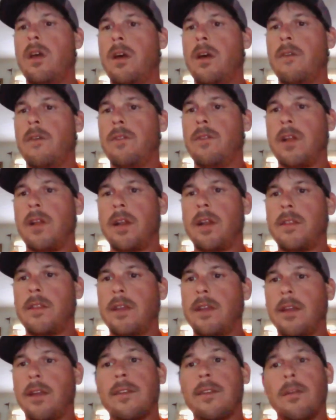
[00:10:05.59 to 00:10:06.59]
of a lot of
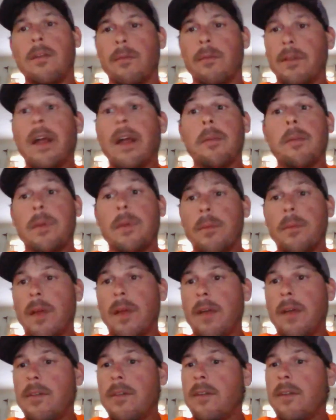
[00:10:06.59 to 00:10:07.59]
things that a lot of
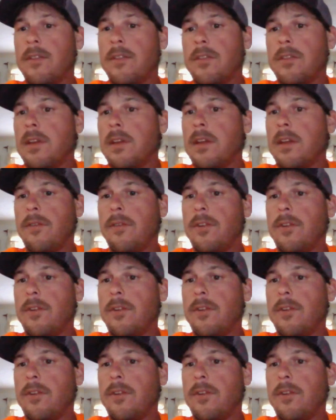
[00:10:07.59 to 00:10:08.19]
people haven't ever seen.